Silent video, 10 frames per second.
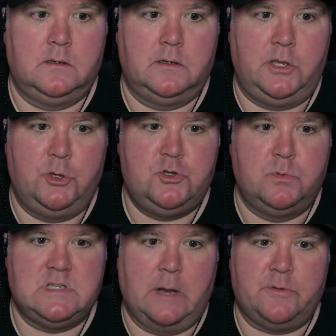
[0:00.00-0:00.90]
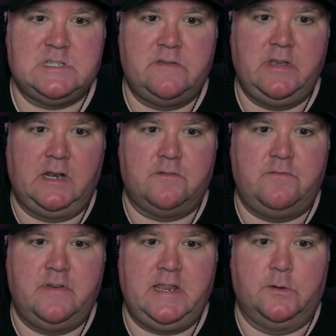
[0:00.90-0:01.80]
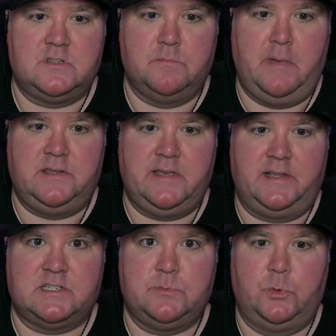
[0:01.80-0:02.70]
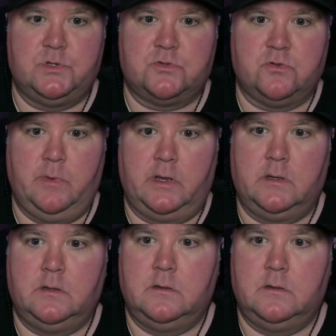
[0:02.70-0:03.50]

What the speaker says: YouTube is not receiving enough video to maintain smooth streaming.